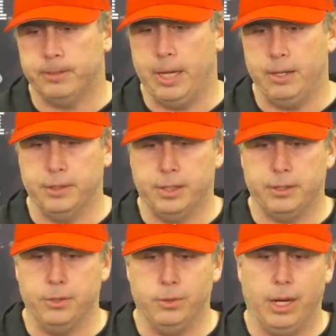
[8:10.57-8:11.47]
guy does
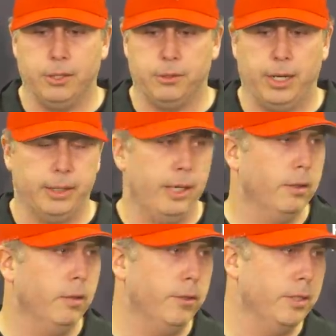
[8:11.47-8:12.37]
gets a new contract, and I
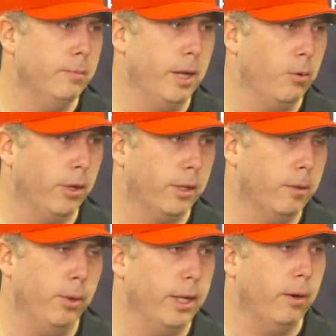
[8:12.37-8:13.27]
don't know if there's anybody working or
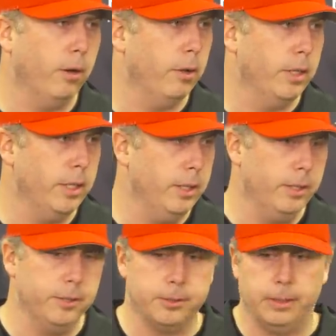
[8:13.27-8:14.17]
playing harder than he
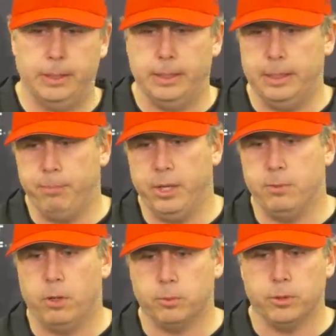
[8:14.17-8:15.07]
is. He plays
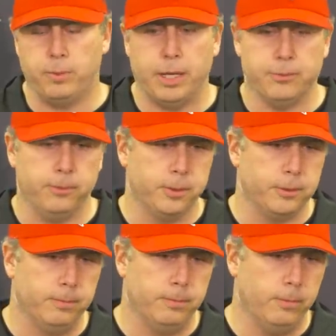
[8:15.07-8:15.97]
multiple spots for
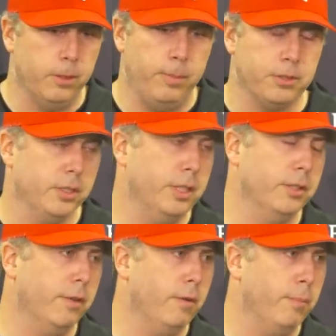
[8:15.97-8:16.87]
us. One of the best
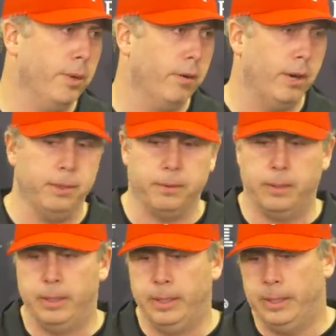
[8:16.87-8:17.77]
leaders I've ever been around.
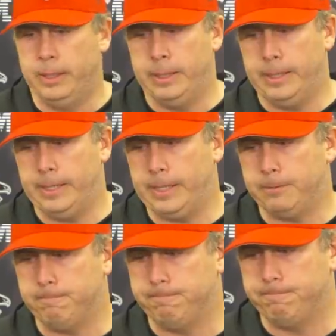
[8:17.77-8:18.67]
Uh,
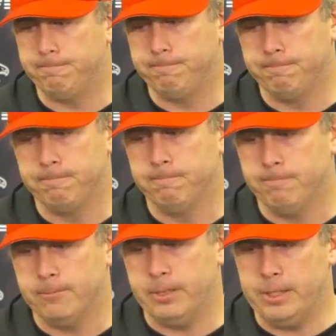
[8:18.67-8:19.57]

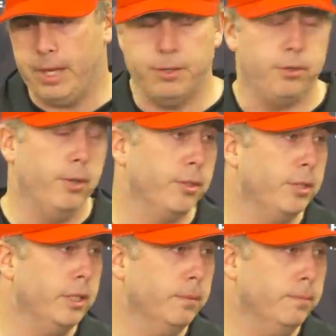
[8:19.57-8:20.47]
he's having a terrific
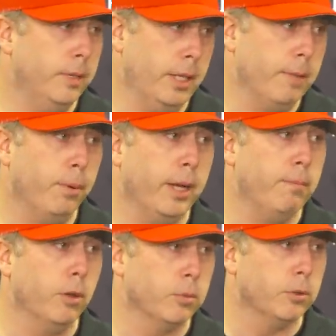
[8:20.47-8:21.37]
season. He can play in
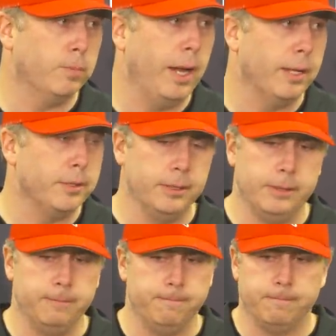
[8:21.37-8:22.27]
multiple spots
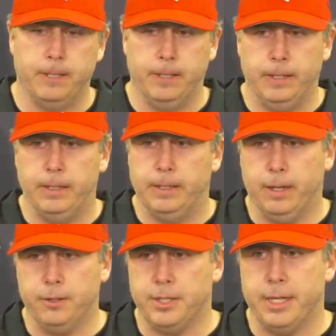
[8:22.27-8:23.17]
and
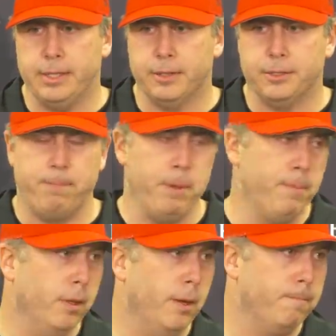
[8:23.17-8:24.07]
understands how to set
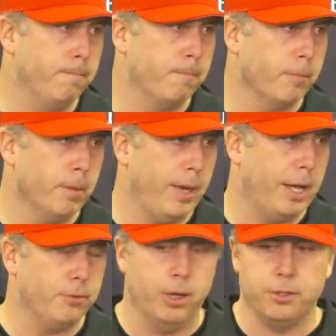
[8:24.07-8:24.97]
people up,
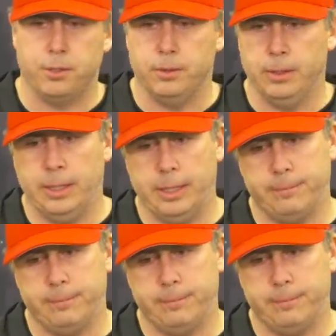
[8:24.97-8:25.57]
pass rush, uh,